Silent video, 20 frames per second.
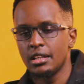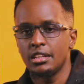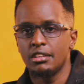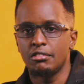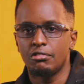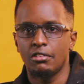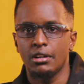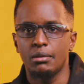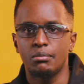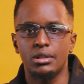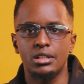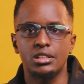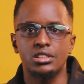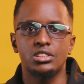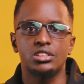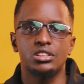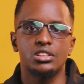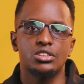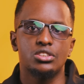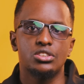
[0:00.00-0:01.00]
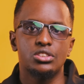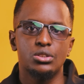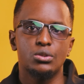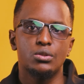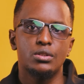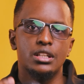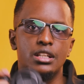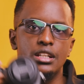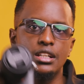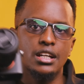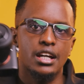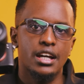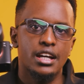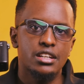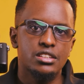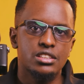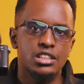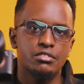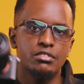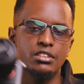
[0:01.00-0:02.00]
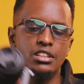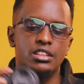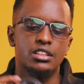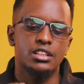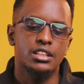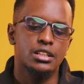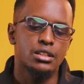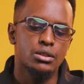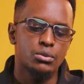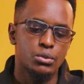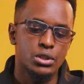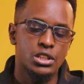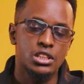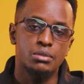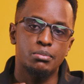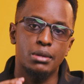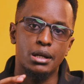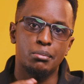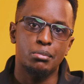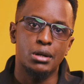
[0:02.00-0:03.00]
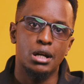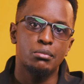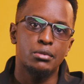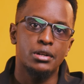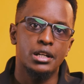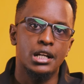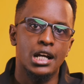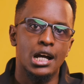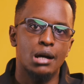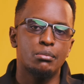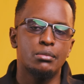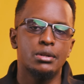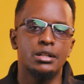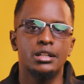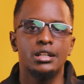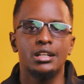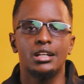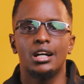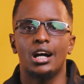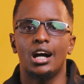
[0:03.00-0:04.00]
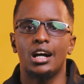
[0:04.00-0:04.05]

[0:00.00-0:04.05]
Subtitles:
the famous Sony A7 III, which is my primary camera,